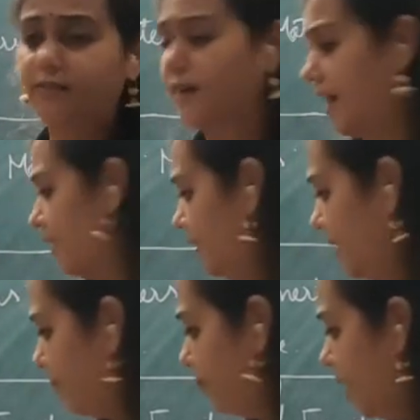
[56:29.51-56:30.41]

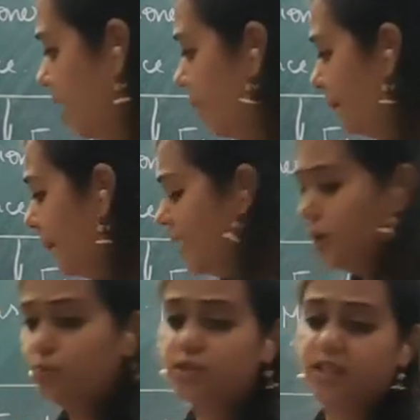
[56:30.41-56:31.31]
warranty by
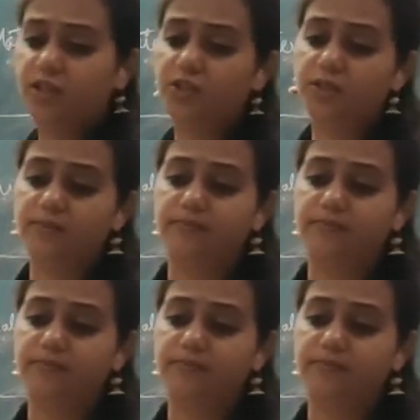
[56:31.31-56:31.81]
usage.